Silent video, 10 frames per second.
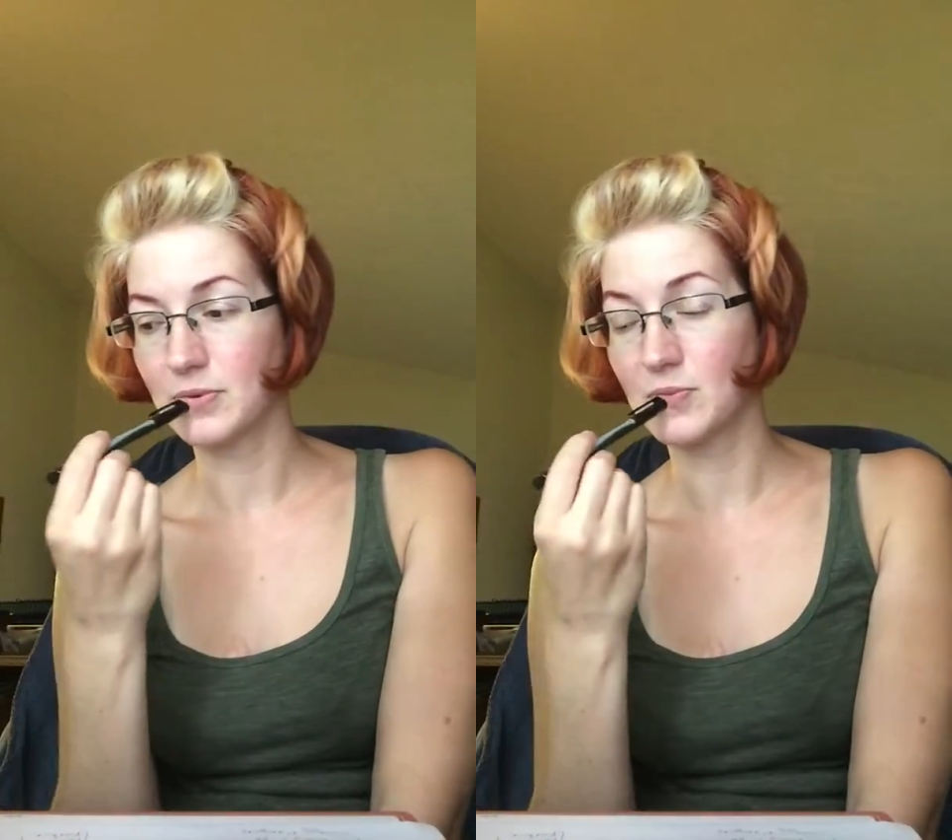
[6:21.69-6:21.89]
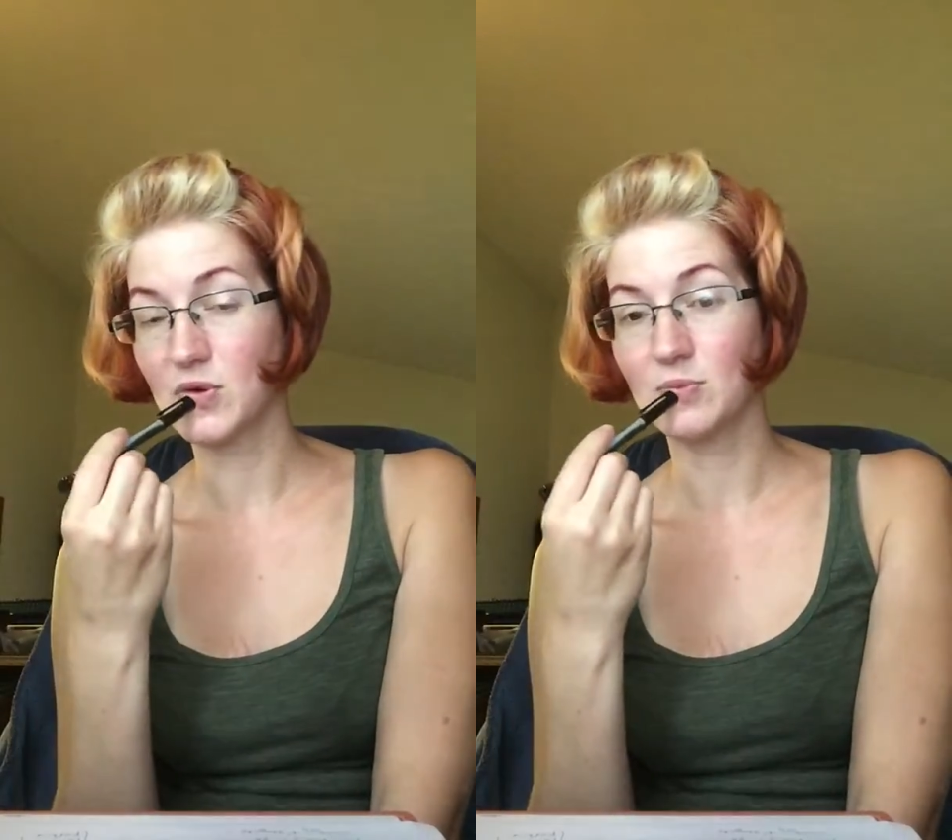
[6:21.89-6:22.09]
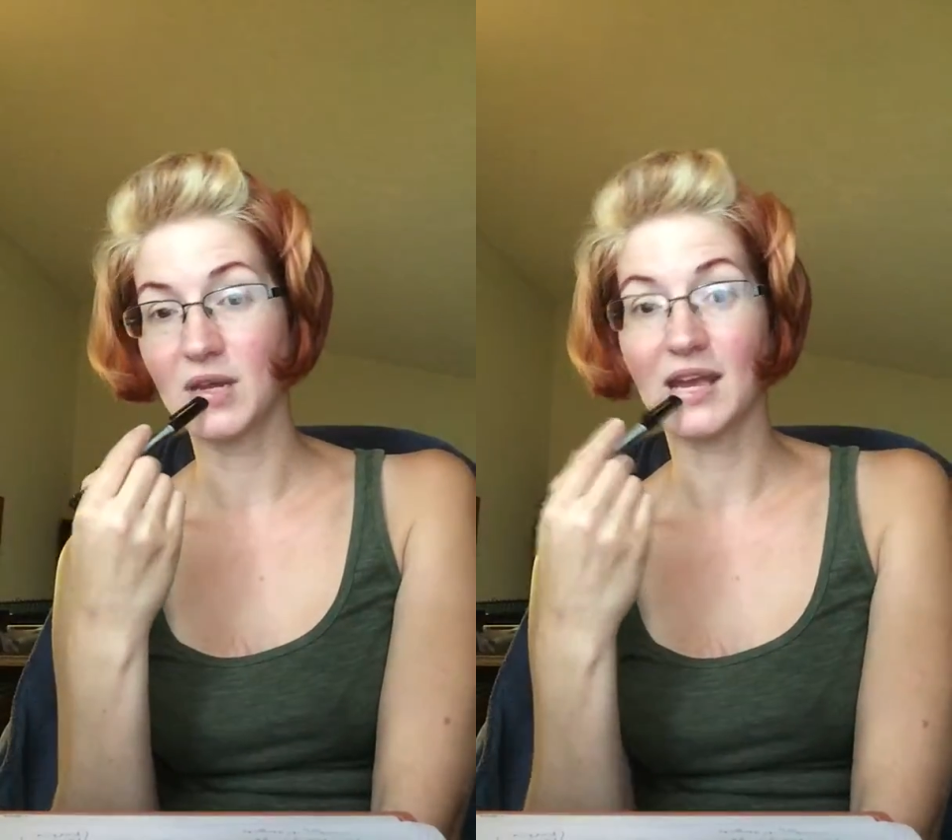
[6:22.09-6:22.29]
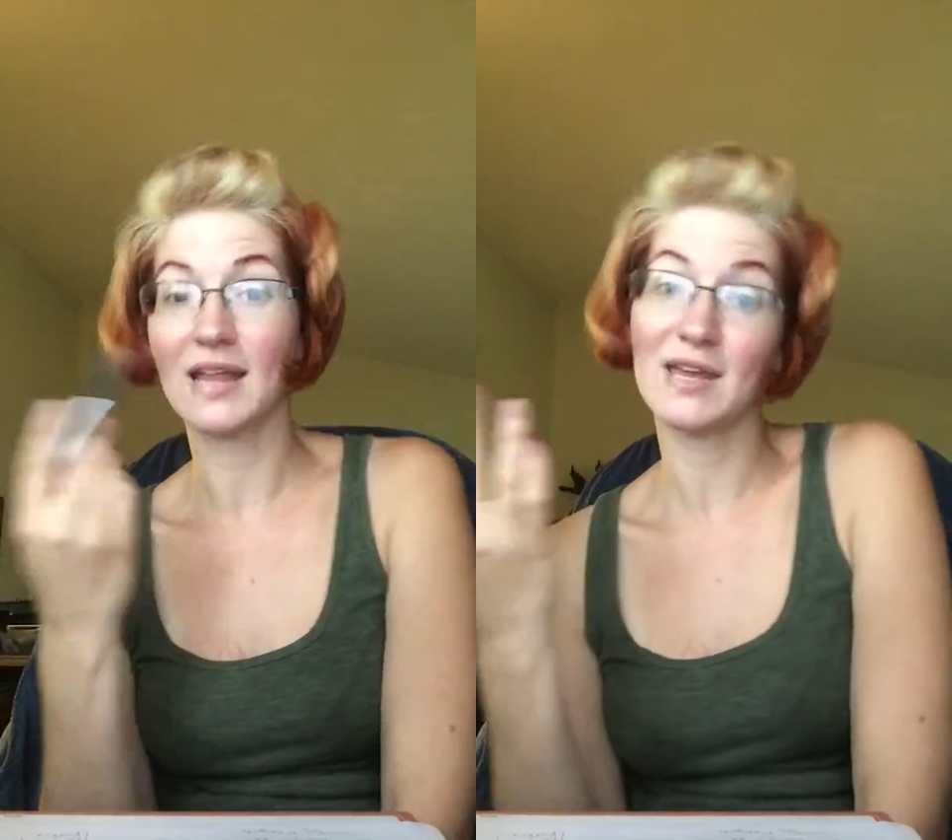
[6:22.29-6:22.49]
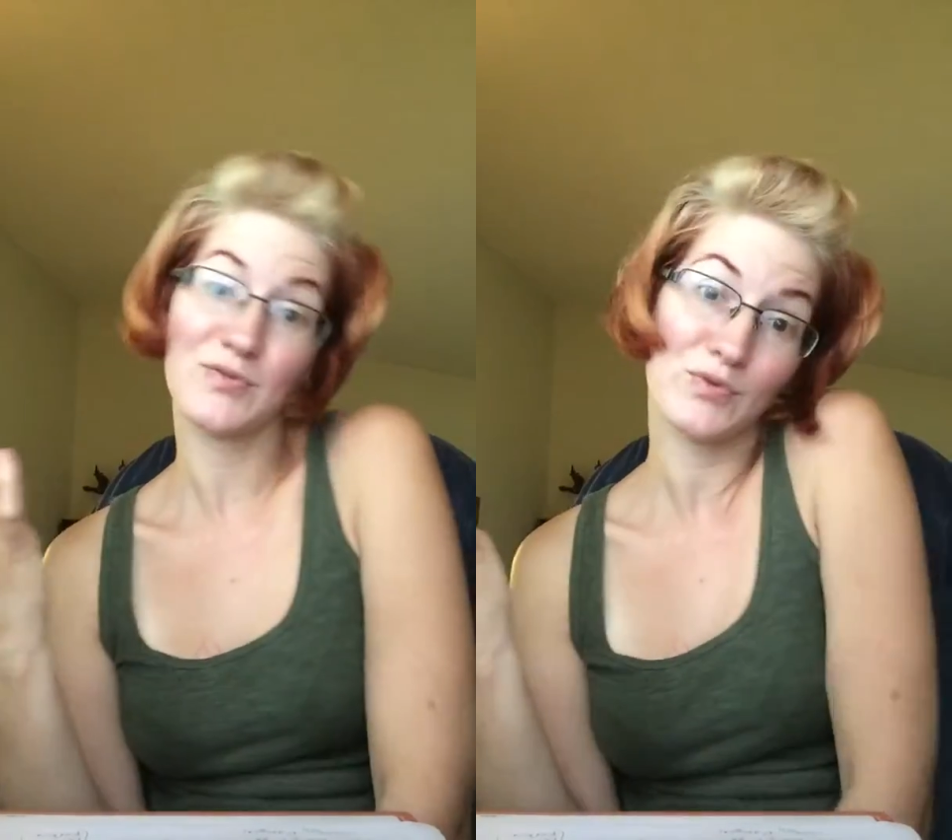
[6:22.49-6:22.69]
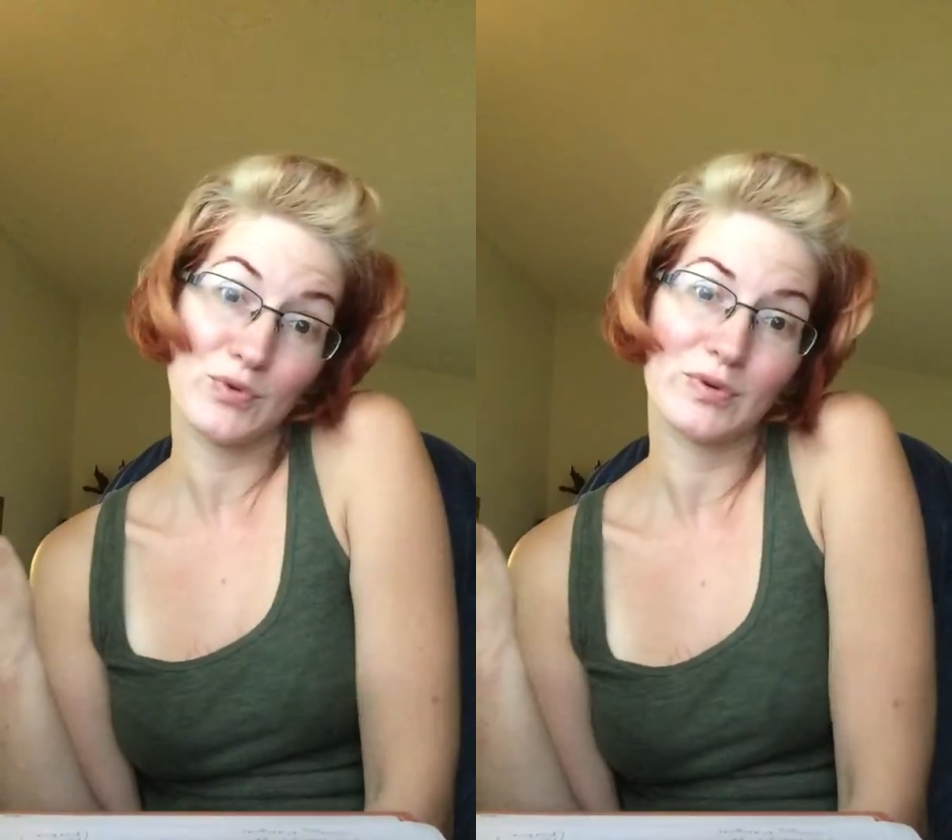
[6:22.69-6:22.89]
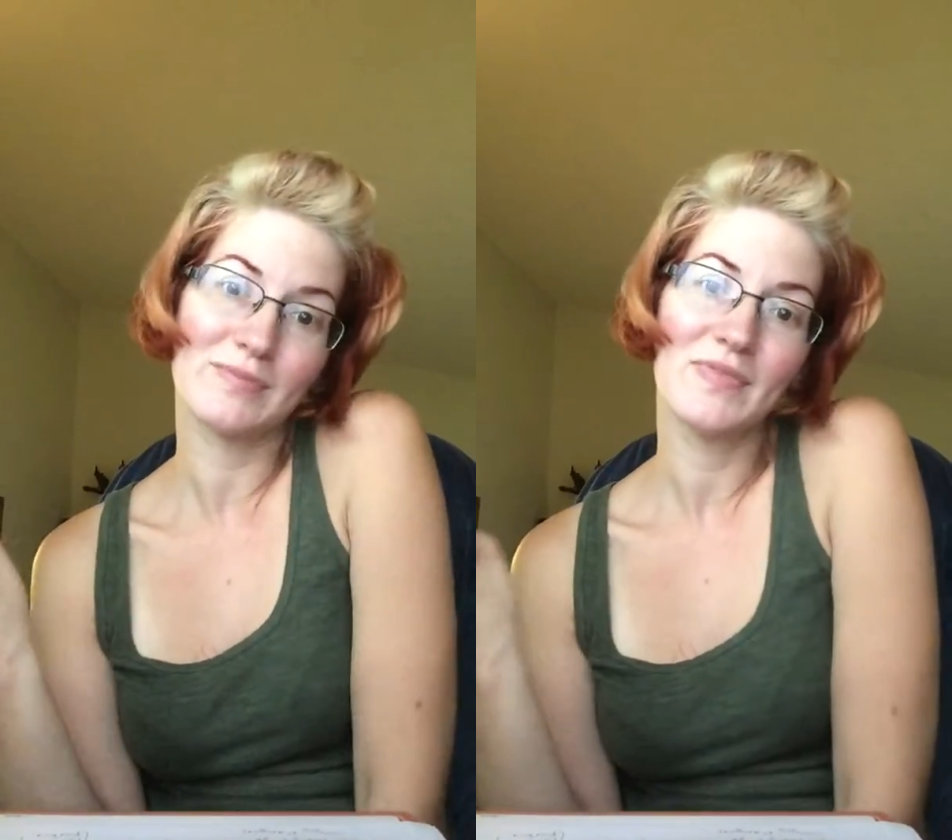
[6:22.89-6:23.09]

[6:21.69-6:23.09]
more than money, I like food.